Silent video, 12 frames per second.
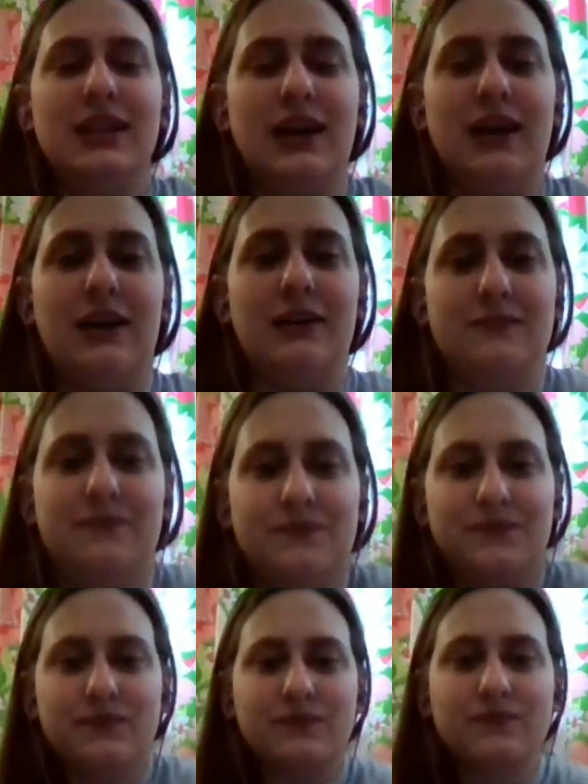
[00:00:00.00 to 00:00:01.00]

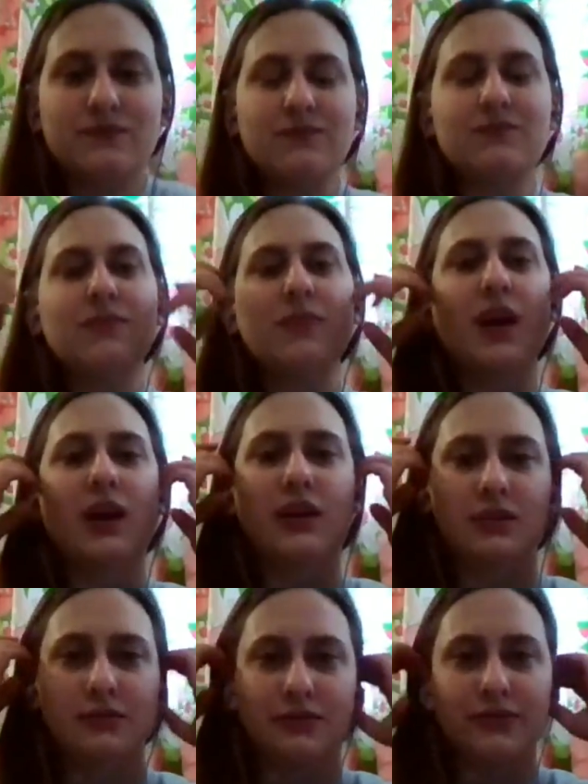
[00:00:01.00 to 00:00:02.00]

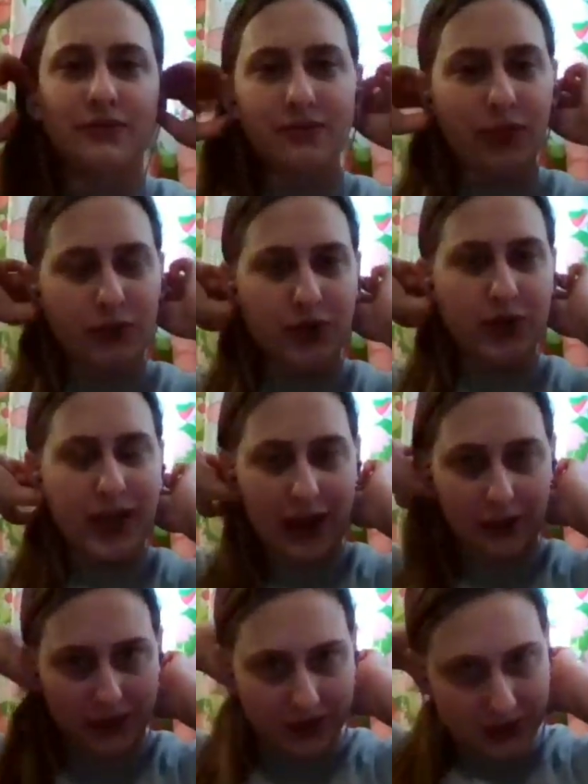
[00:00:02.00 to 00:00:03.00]
of 30
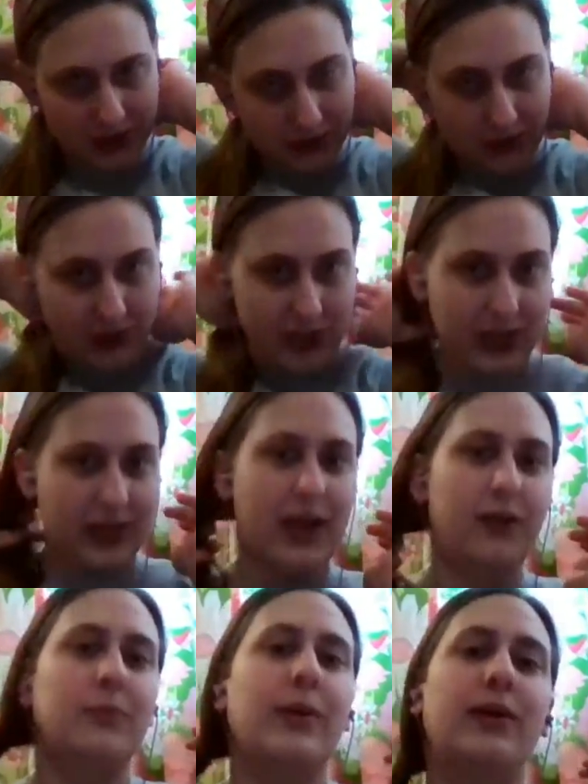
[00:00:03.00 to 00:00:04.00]
hours in order to get
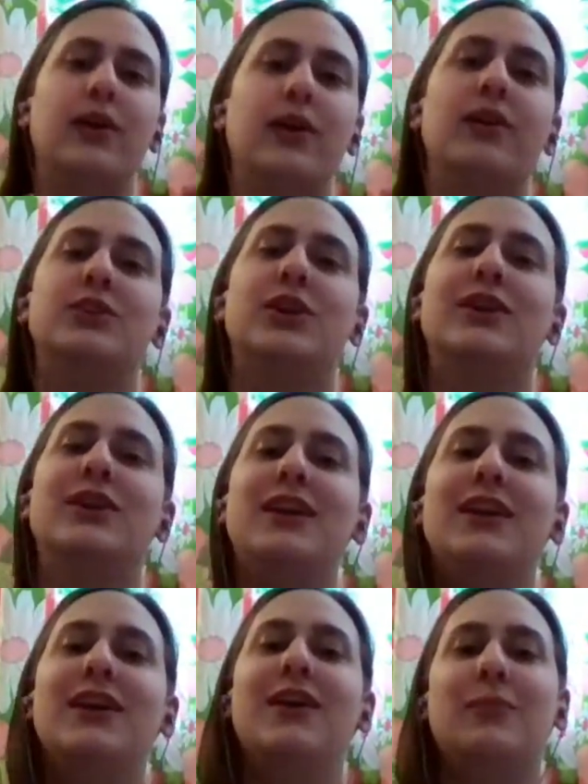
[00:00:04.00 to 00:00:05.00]
out about
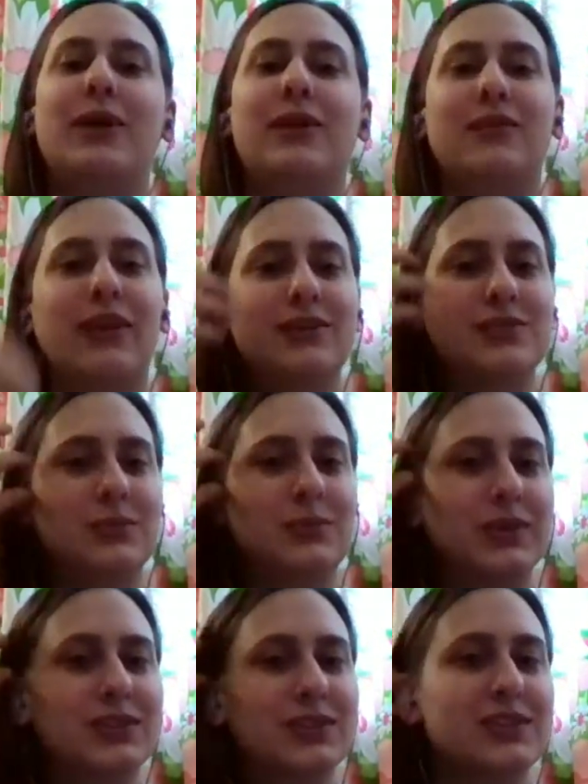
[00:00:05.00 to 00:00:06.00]
1,000
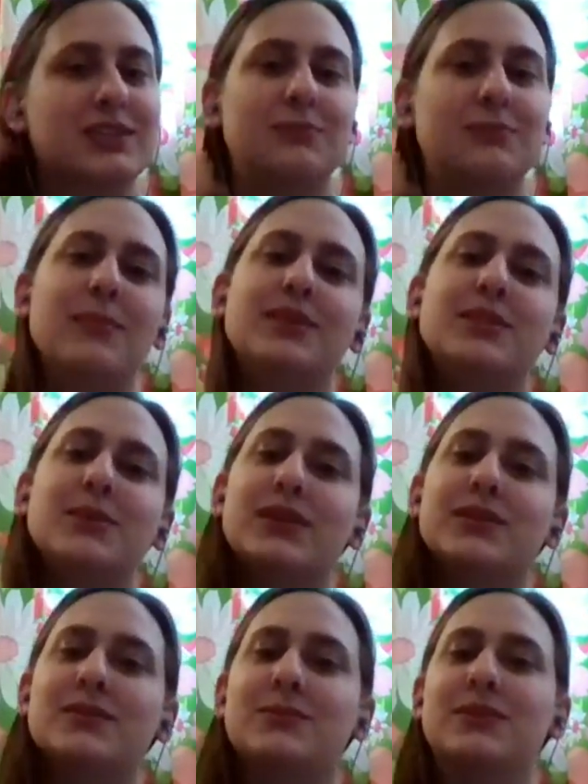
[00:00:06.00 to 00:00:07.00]
words to maybe
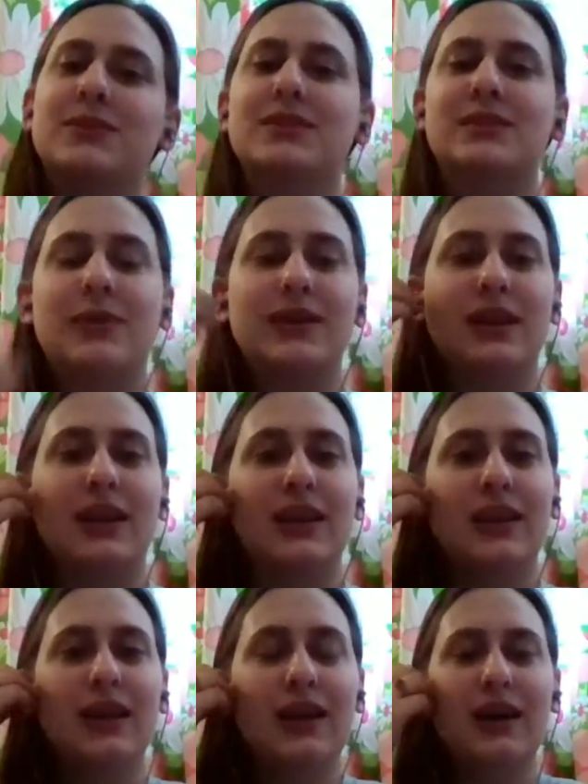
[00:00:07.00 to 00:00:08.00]
2,000 words, depending.
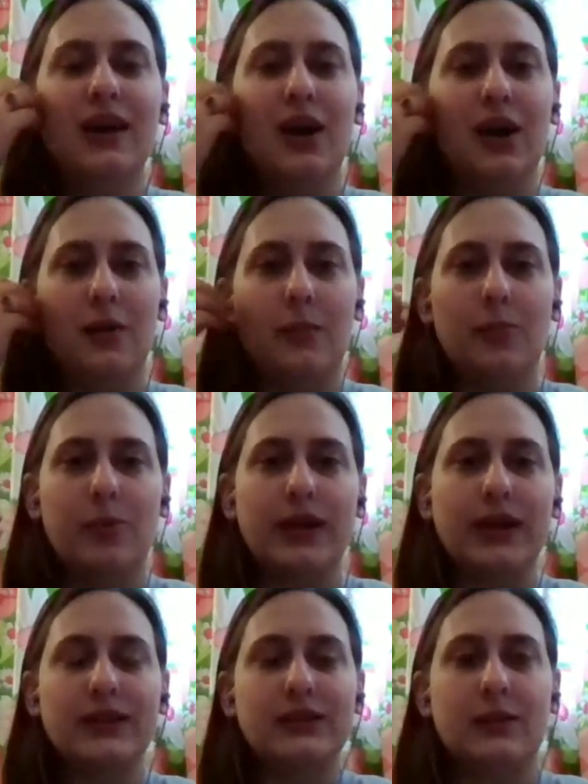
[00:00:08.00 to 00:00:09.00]
But
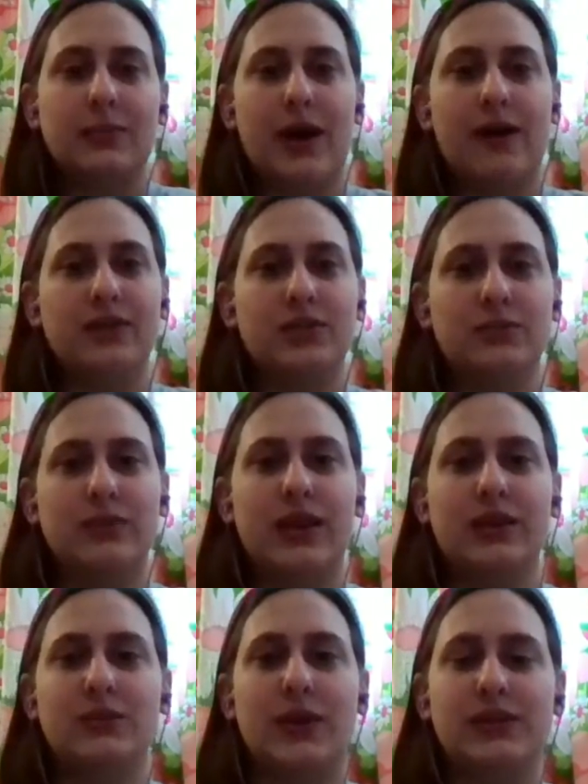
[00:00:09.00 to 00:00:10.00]
I ended up having to
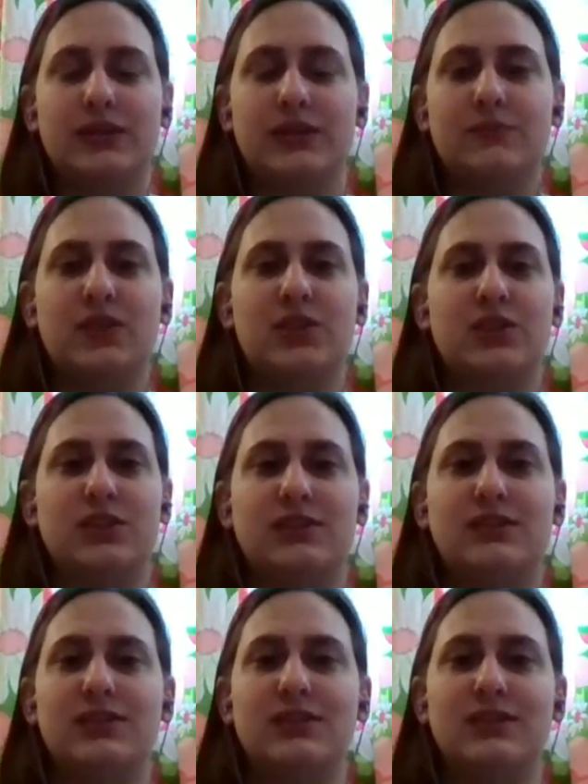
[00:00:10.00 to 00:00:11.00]
write twice as much
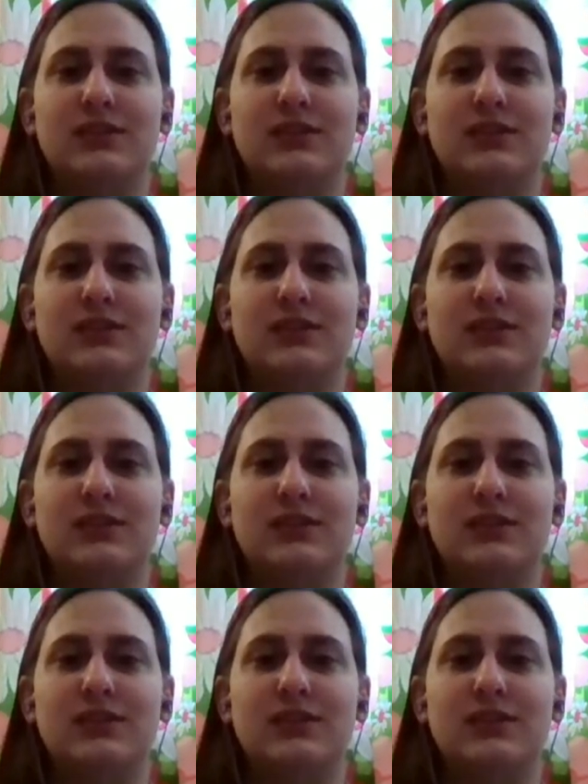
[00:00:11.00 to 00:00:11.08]
as